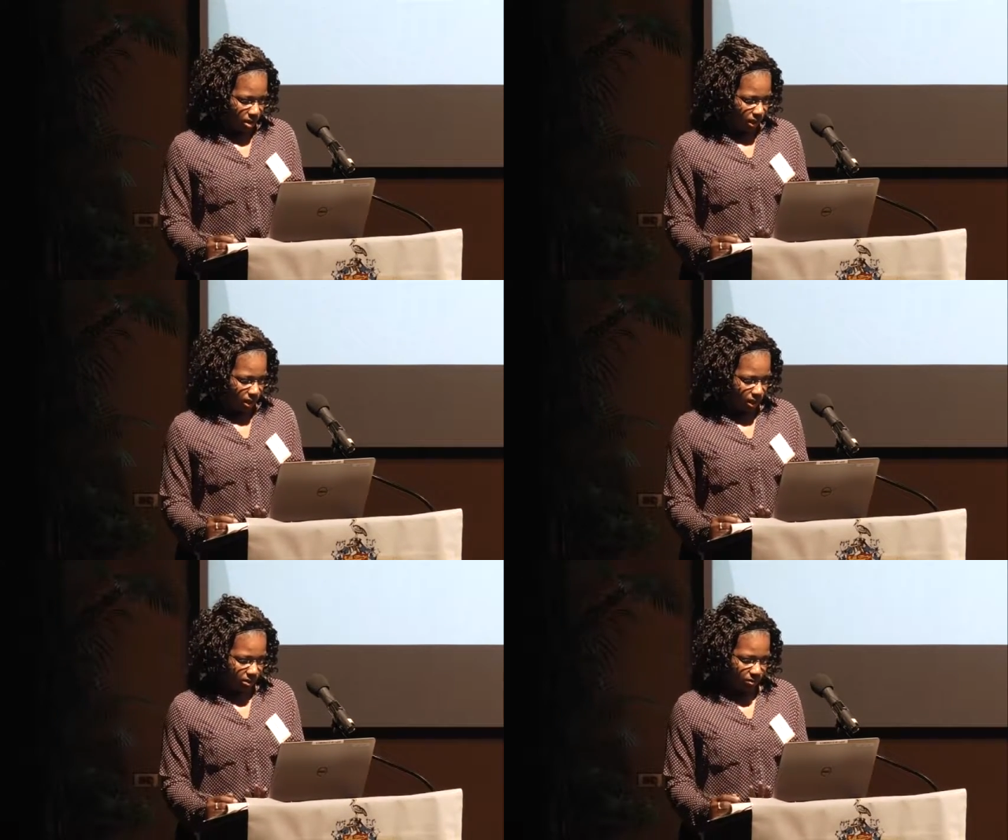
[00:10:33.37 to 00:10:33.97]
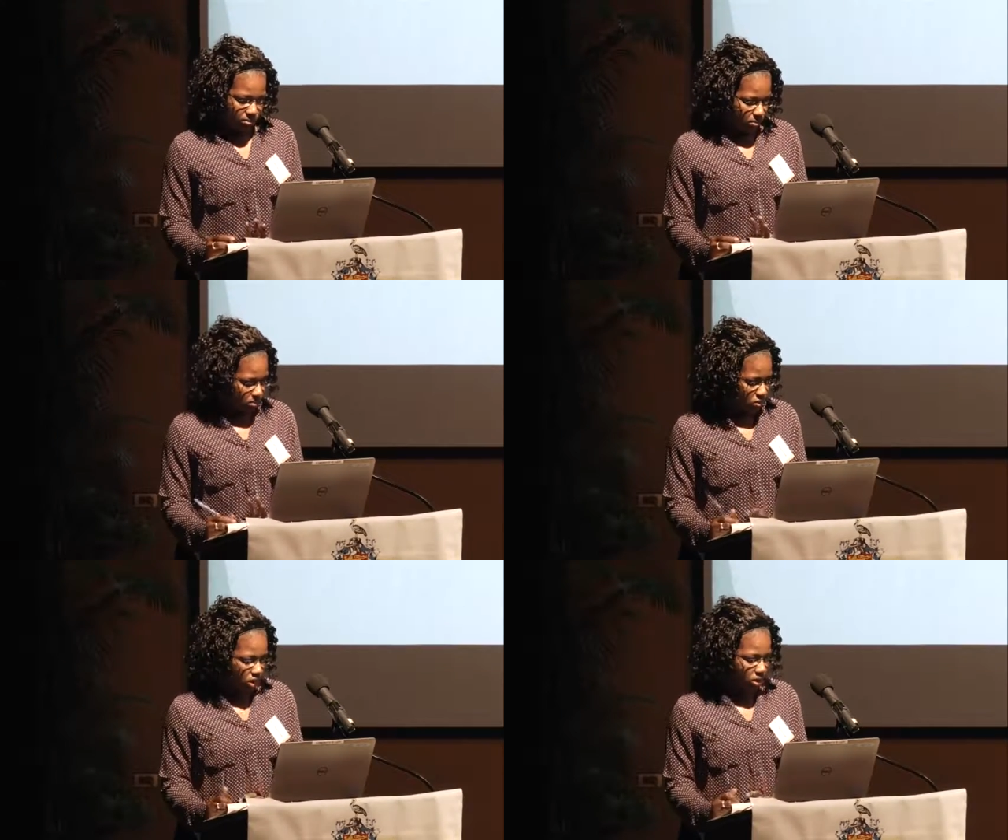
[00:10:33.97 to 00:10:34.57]
And
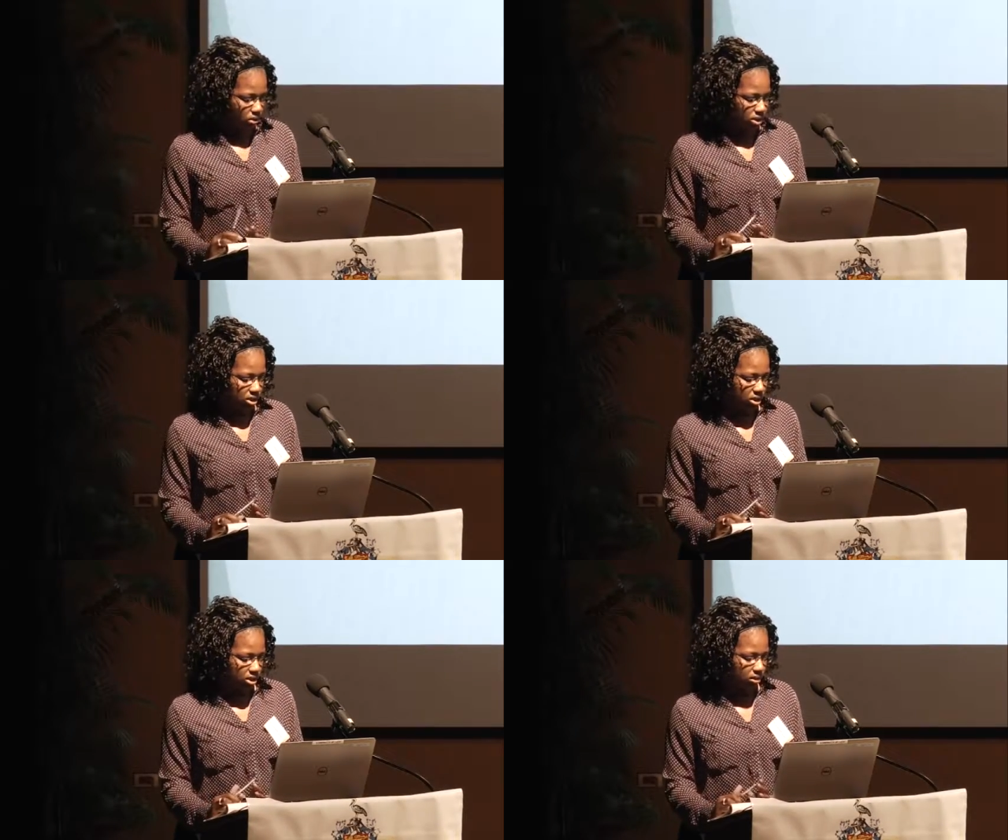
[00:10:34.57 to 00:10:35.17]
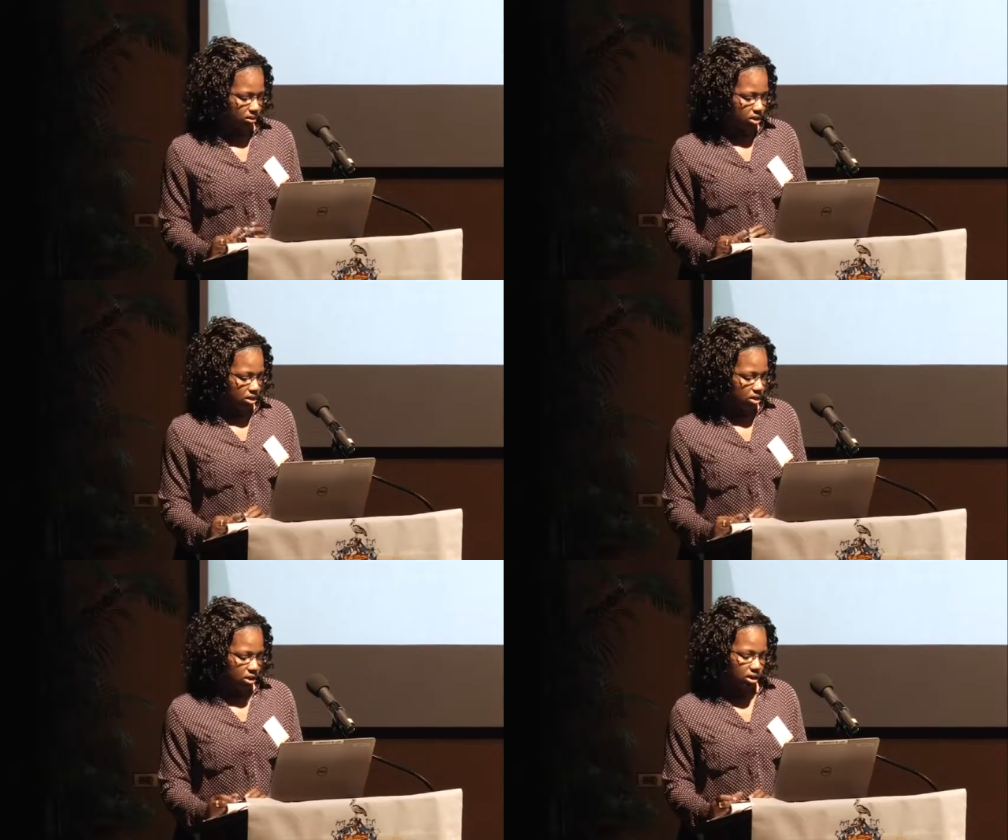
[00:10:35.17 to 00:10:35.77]
generally,
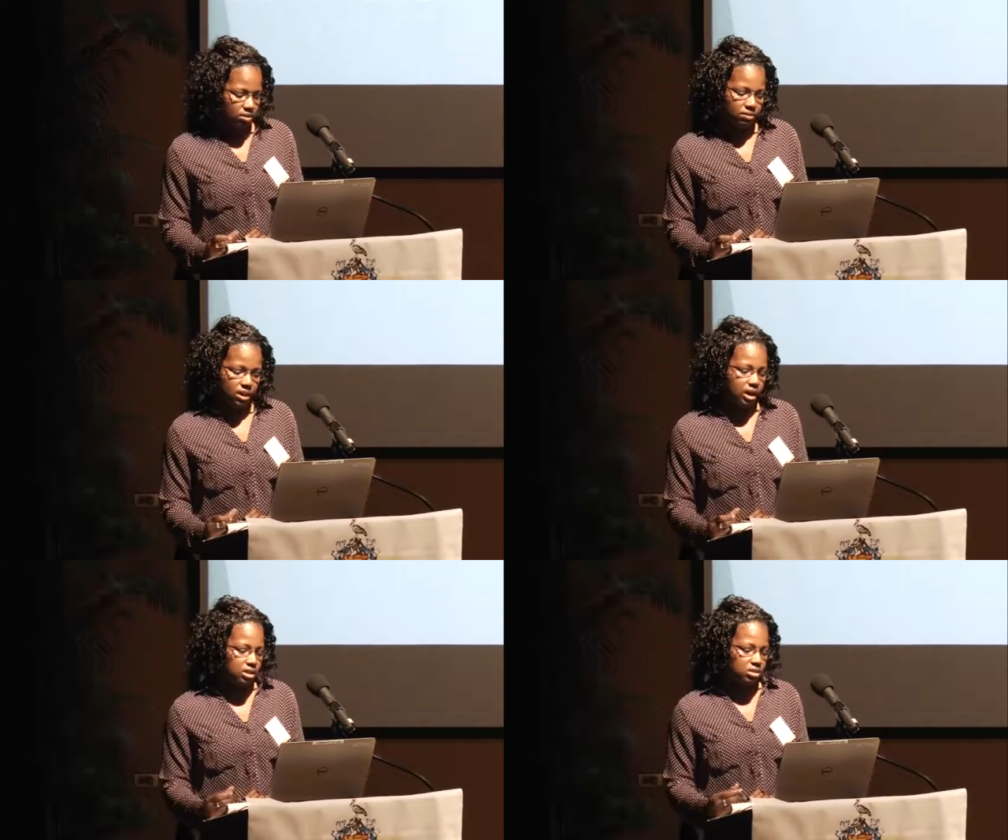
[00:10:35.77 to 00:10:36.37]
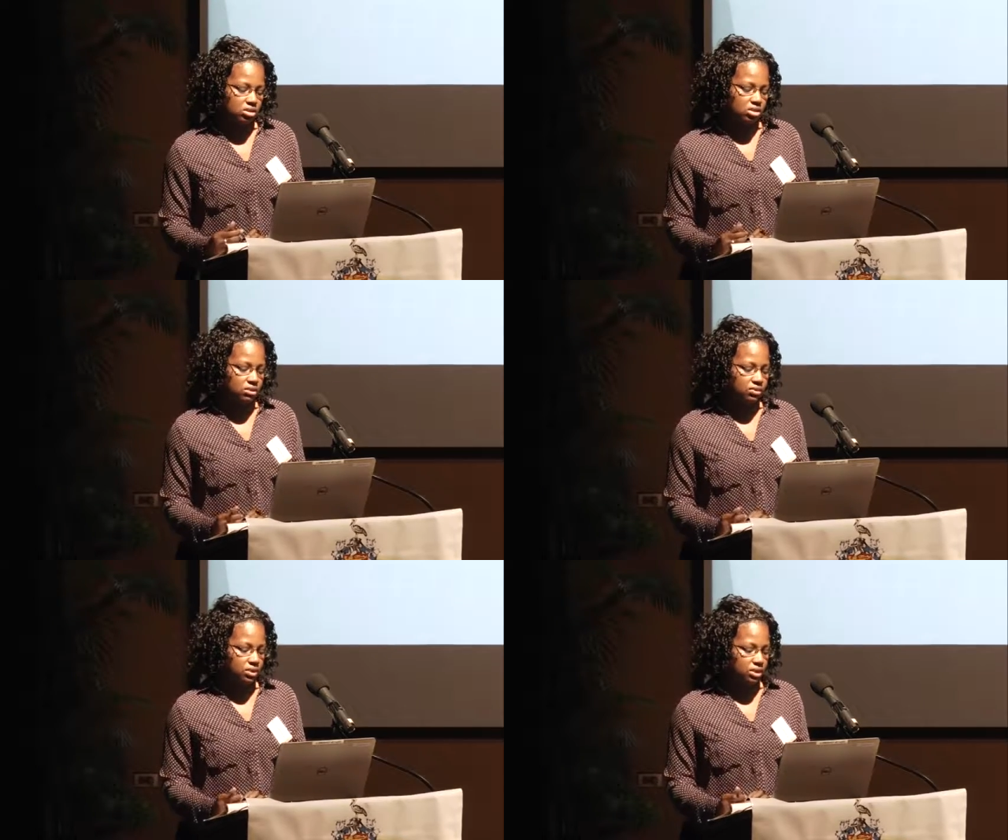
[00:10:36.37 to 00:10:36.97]
the NLVI is good
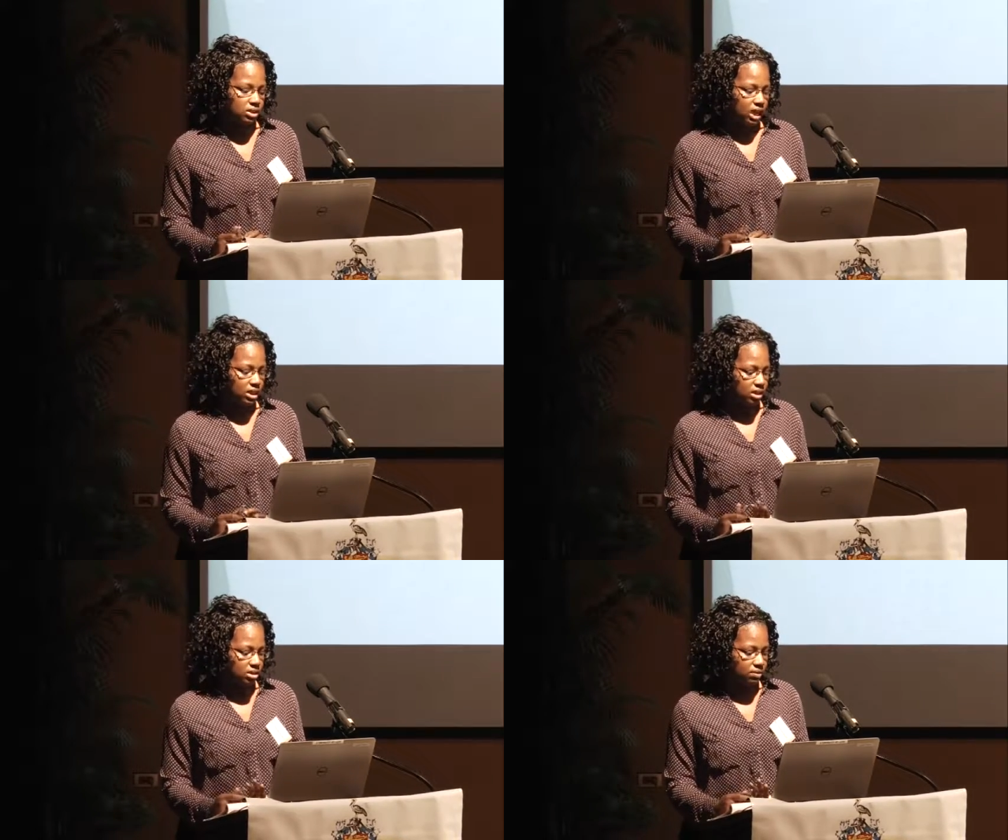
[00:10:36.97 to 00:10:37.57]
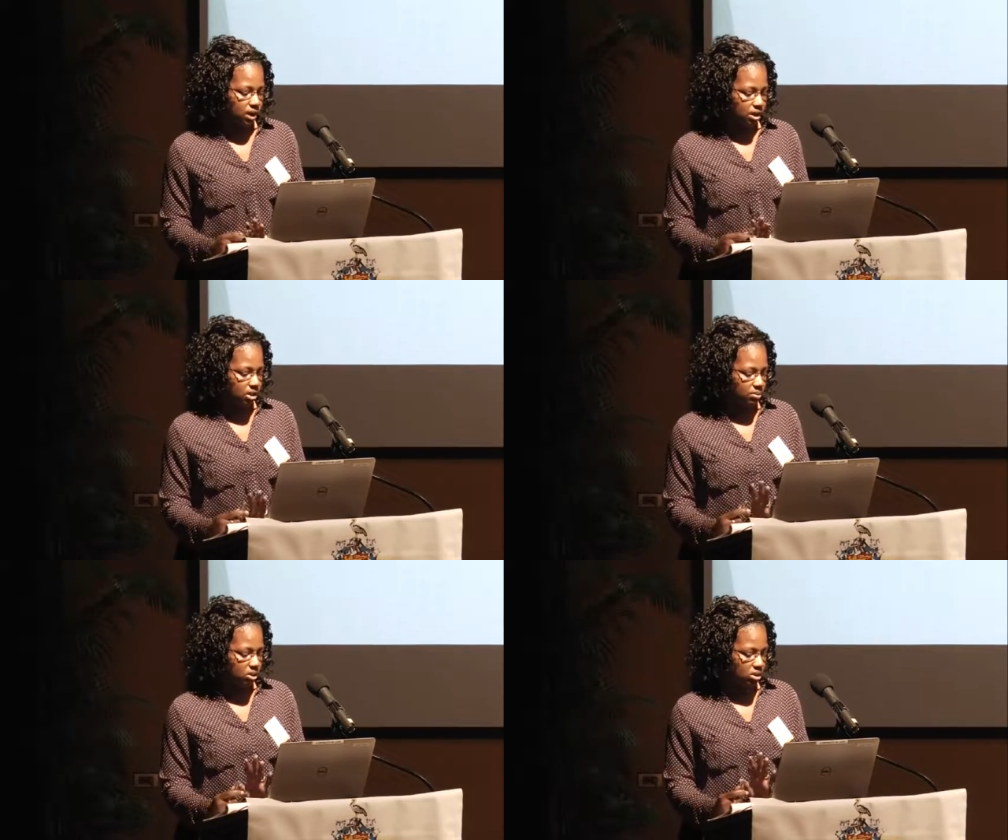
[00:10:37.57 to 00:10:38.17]
for identifying a
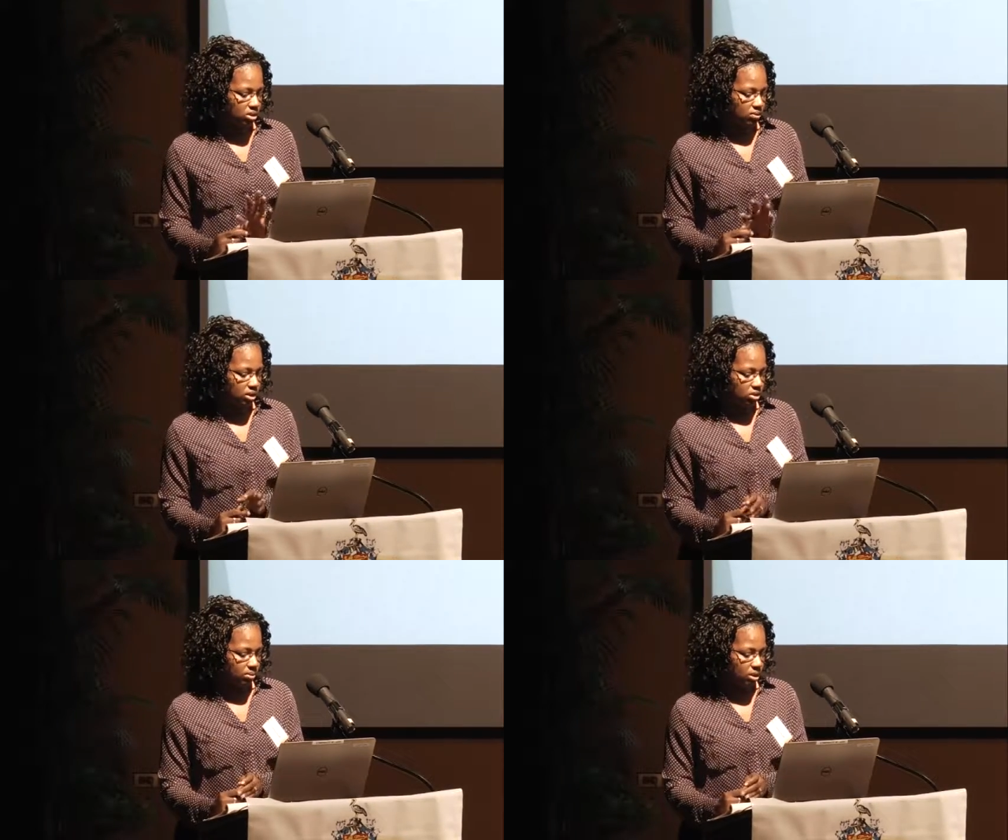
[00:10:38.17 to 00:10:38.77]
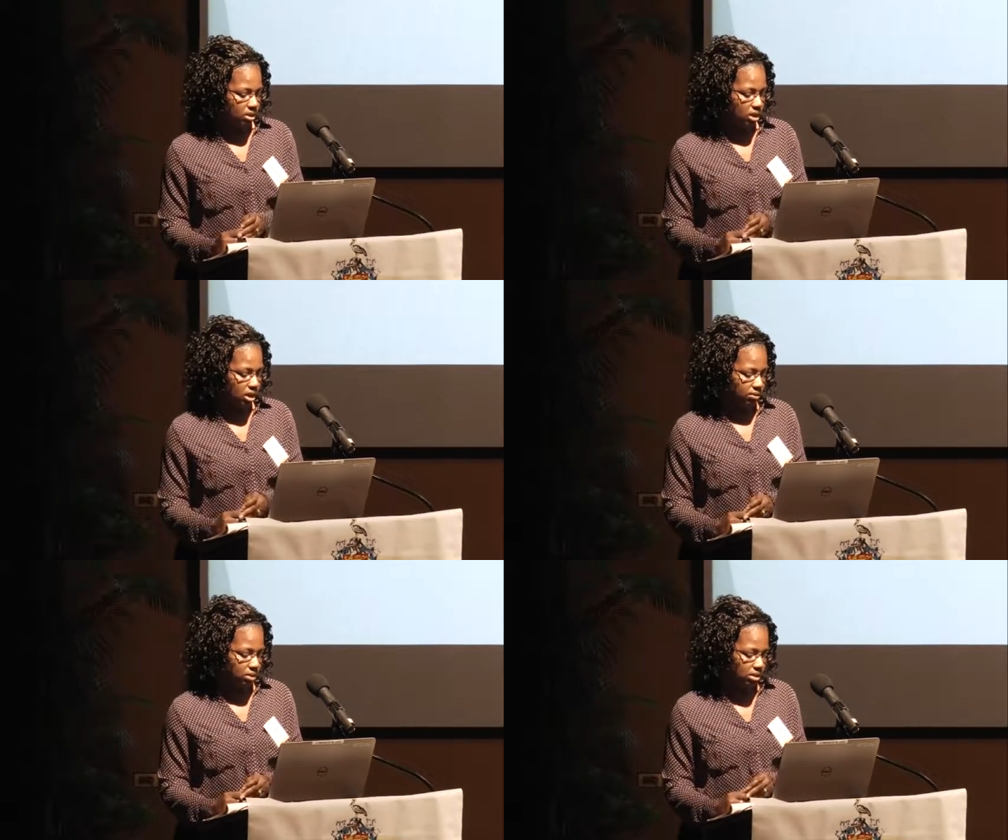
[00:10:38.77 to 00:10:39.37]
community's vulnerability
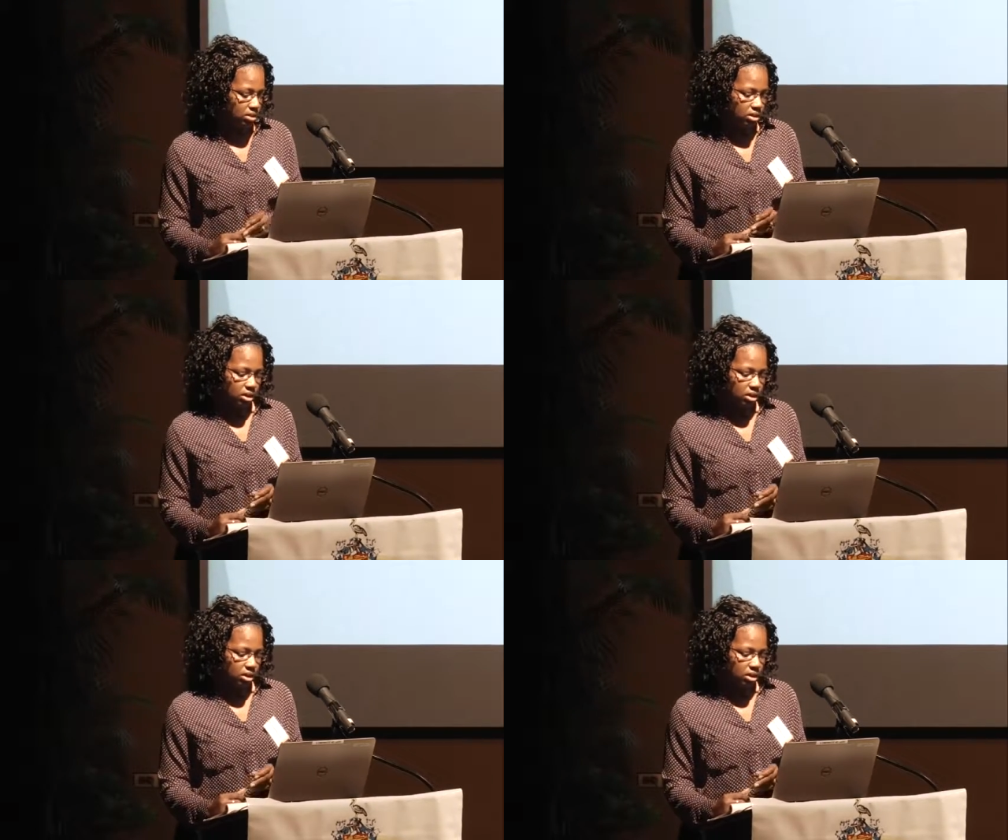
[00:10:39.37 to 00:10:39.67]
levels,